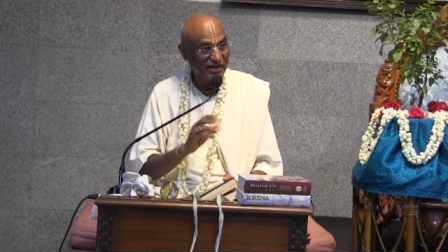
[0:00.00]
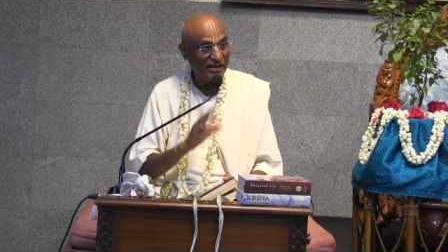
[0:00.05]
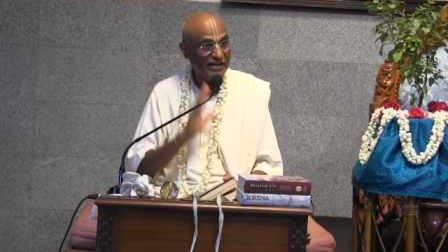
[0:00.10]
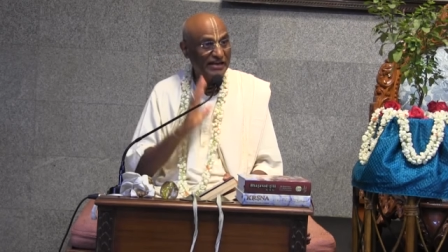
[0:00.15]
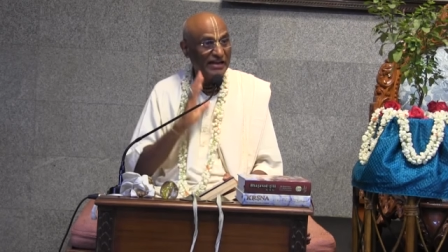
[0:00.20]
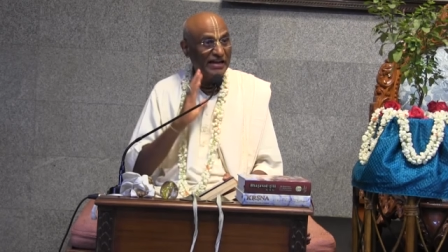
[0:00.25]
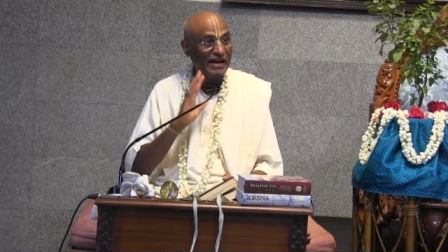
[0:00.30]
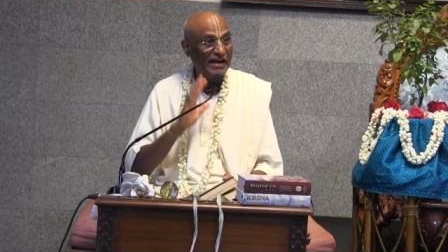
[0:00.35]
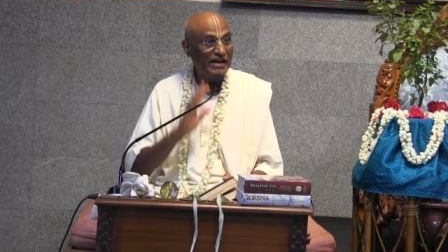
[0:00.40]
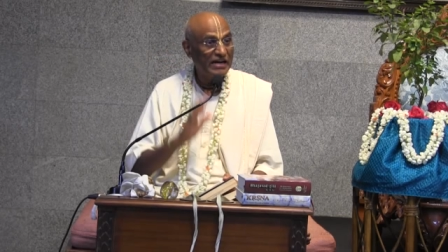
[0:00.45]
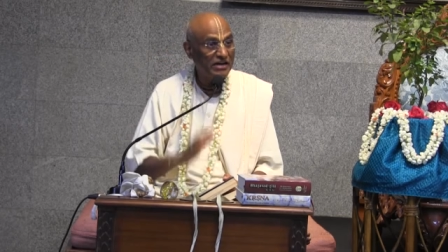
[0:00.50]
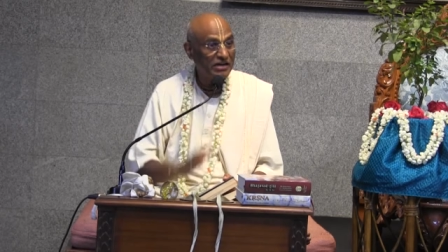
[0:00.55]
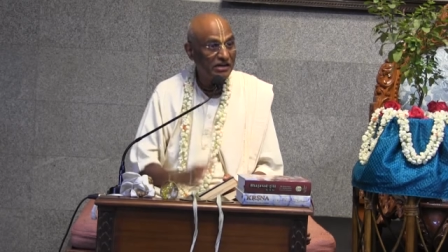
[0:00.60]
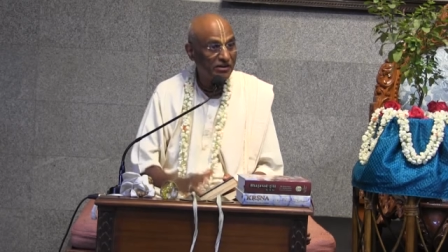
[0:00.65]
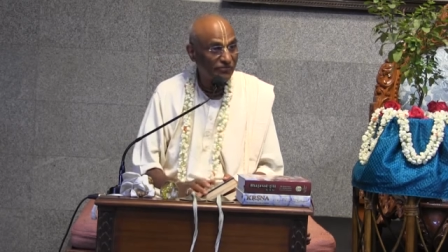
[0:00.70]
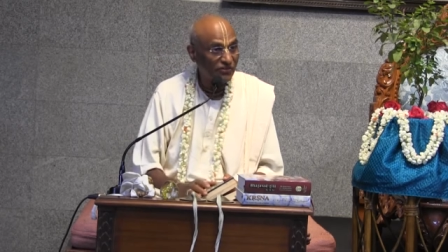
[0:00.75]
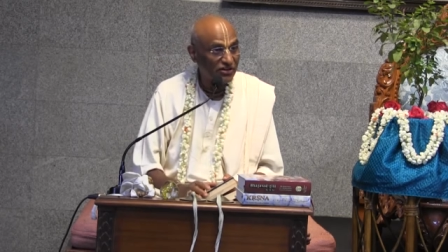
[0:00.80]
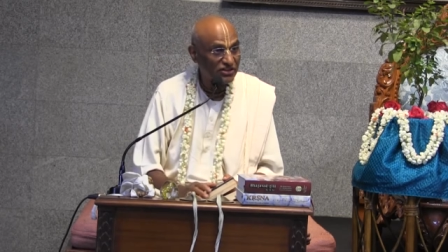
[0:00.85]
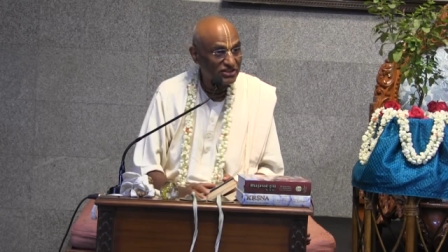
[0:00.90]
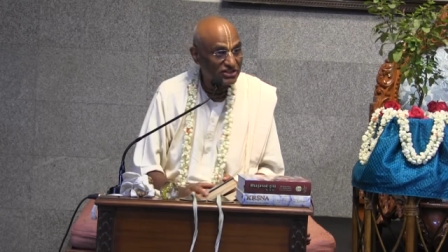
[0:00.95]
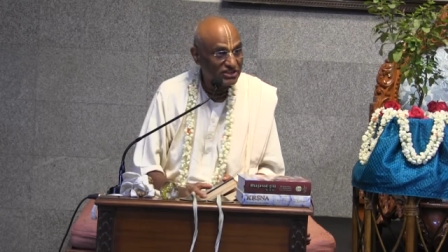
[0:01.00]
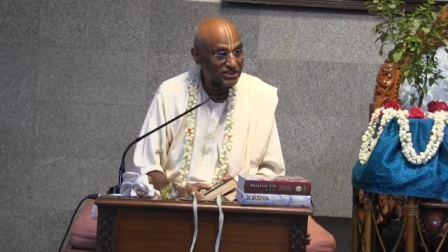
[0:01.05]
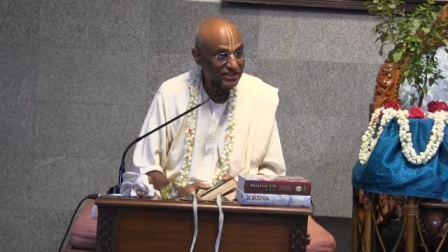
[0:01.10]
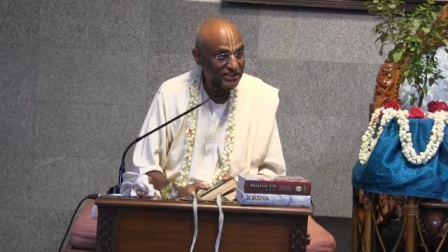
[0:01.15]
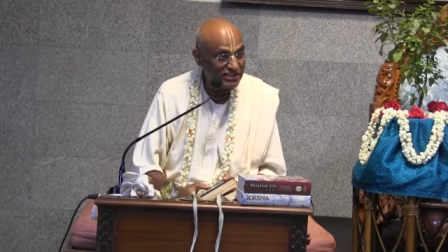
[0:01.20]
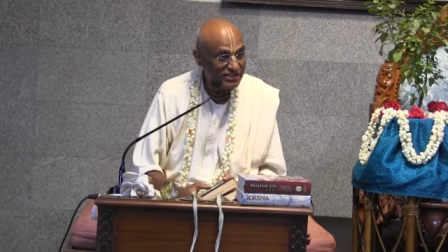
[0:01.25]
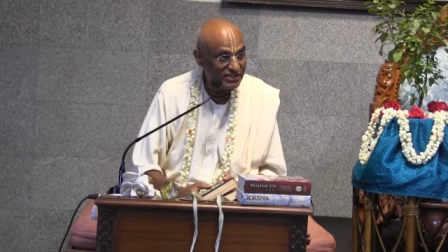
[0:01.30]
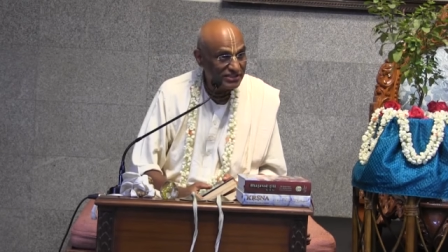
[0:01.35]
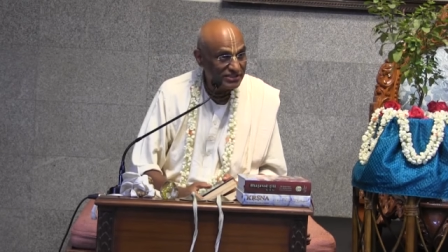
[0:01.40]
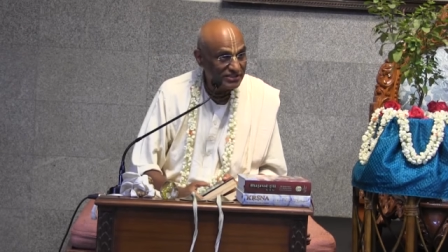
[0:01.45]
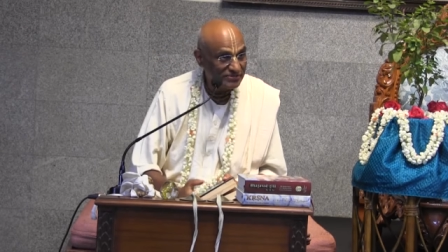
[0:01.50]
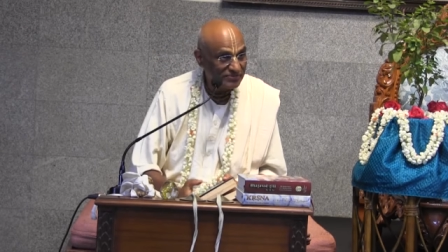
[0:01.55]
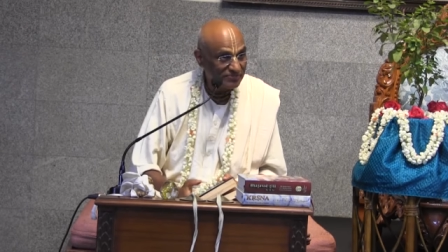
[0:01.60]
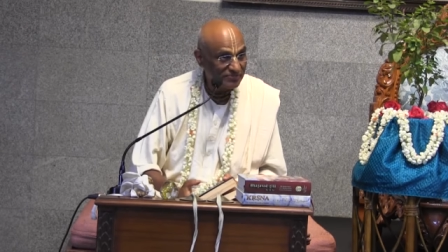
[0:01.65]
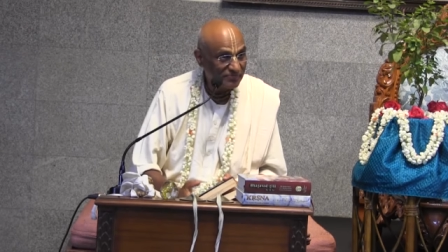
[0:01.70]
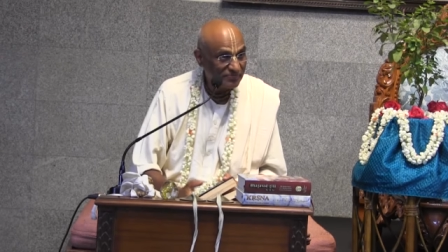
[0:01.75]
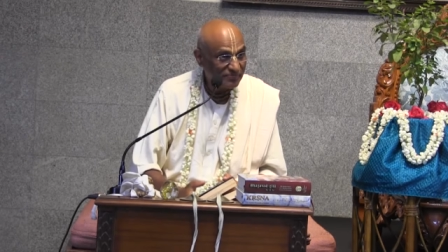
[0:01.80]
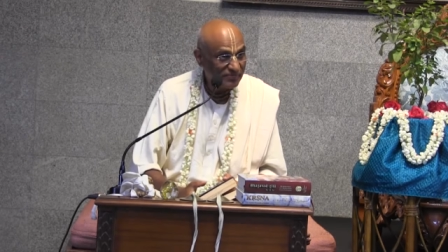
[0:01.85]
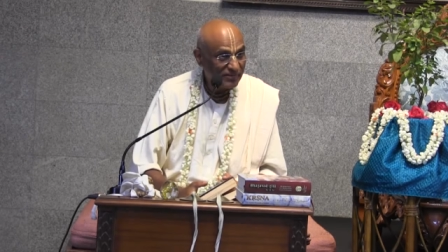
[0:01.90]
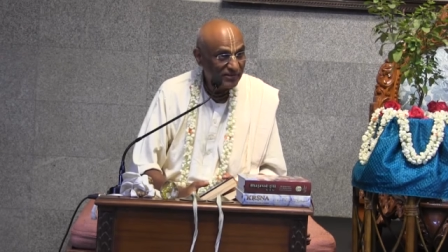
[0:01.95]
in an identified stage.
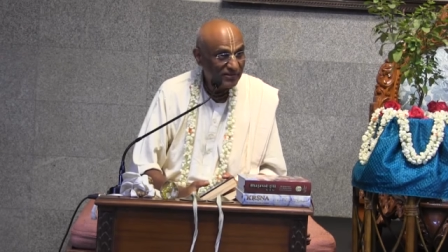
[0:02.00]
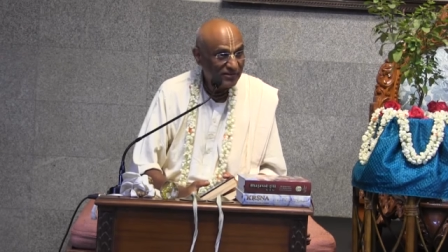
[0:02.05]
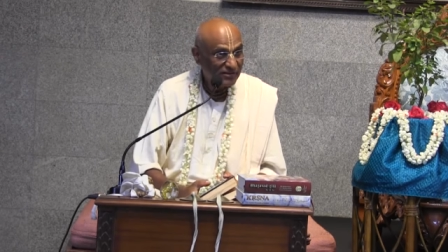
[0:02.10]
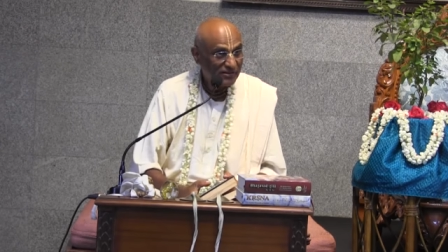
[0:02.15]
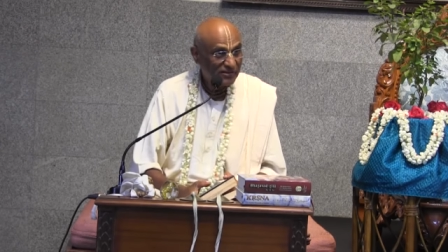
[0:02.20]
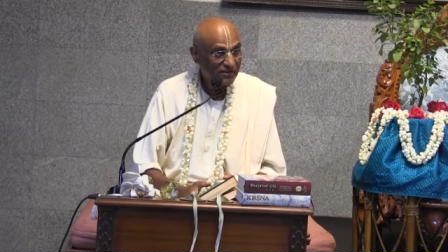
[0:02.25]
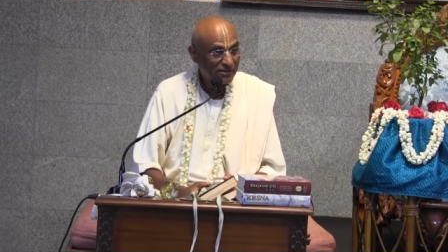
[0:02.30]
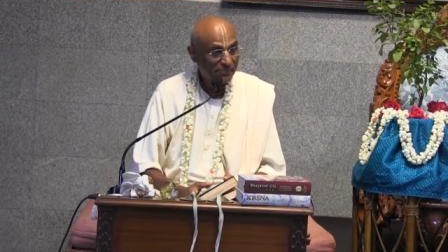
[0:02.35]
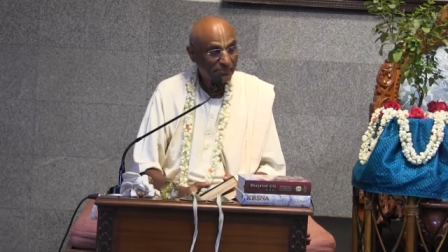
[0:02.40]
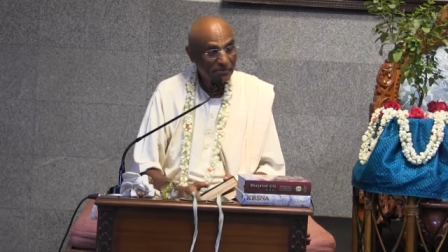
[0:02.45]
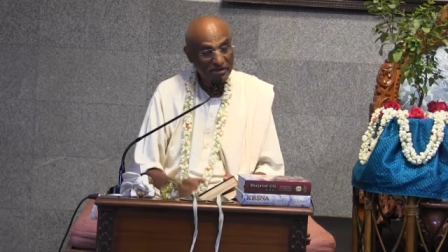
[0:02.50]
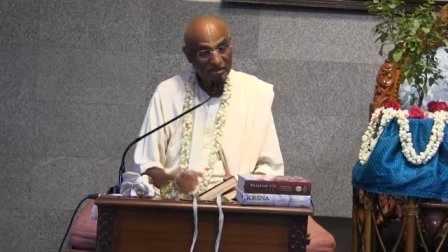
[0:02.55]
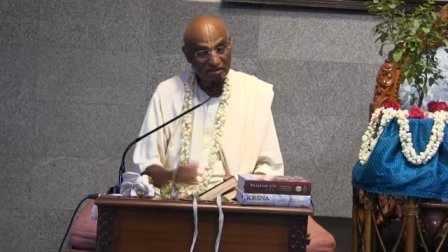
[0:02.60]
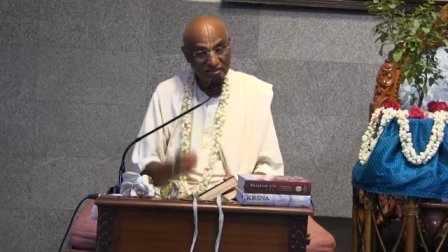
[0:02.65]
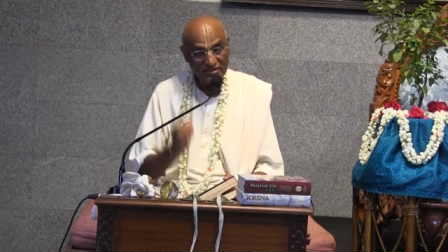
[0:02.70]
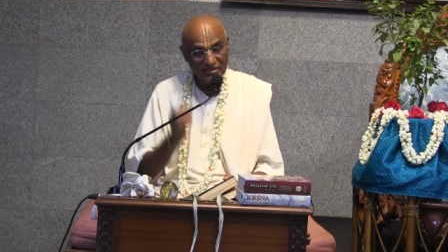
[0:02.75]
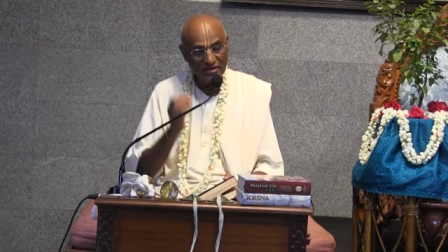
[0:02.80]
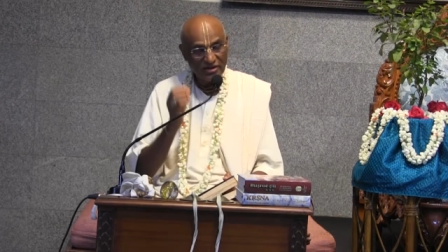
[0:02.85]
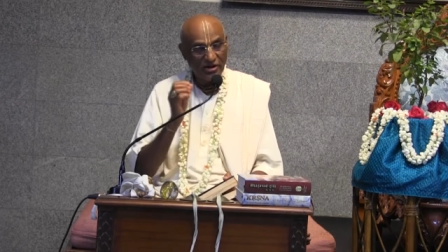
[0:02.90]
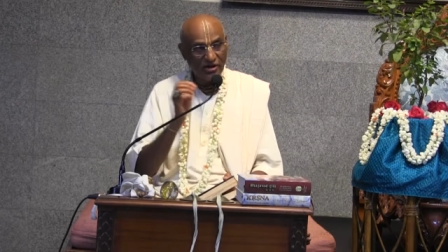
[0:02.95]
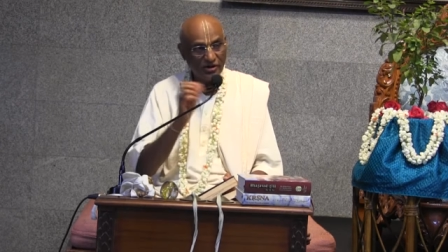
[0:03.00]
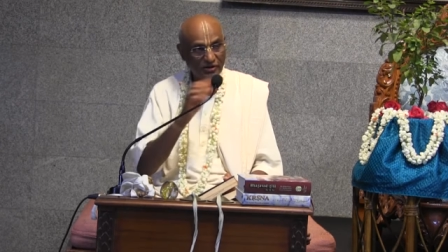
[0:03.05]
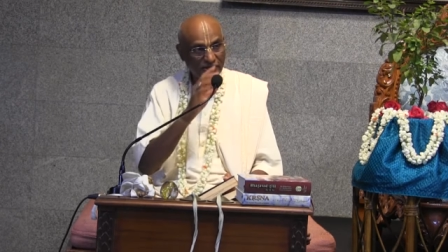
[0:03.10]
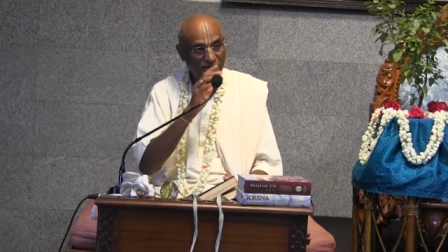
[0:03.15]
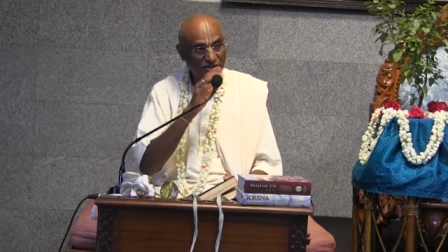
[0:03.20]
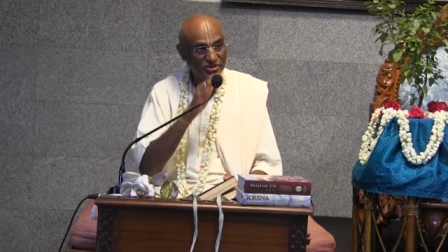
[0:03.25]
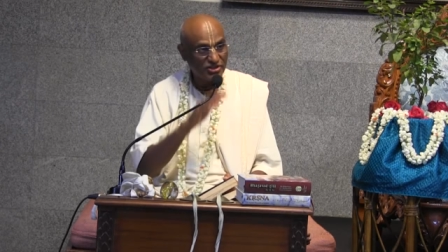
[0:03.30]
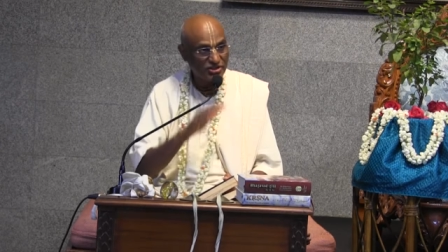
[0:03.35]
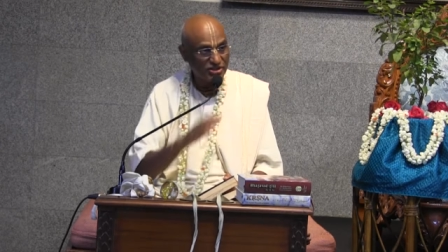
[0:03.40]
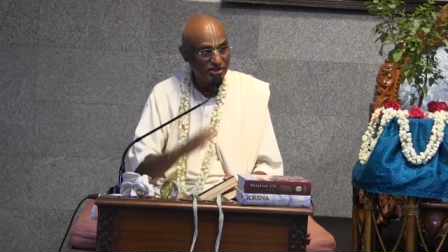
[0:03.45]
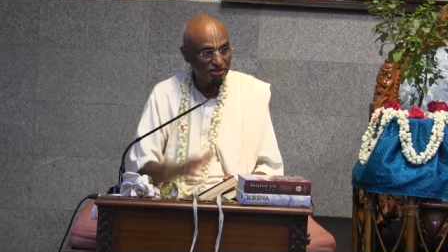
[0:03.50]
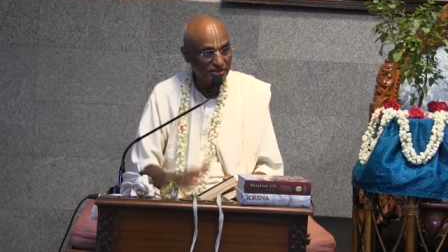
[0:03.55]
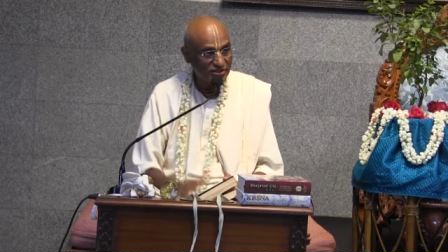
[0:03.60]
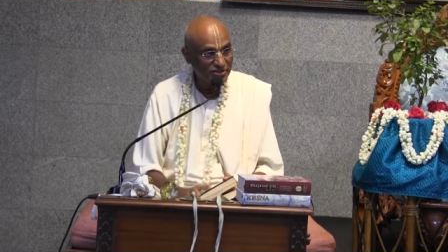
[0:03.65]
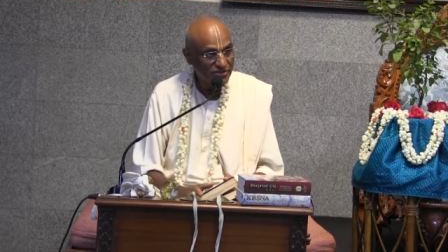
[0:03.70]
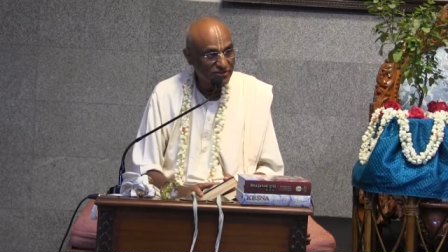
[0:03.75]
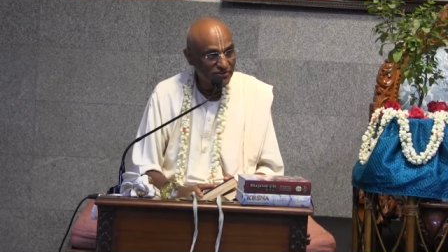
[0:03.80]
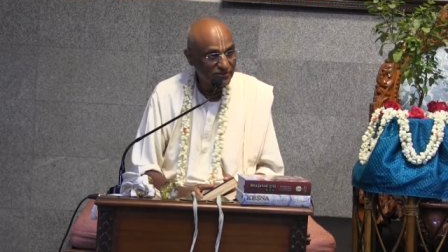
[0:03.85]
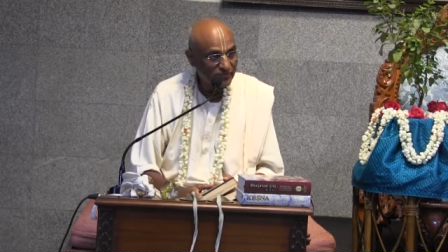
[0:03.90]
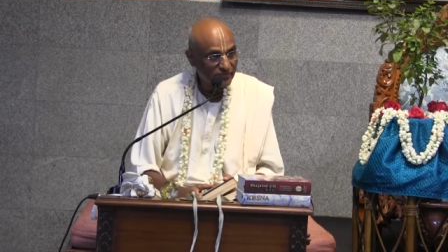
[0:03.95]
But it is in a haunted stage.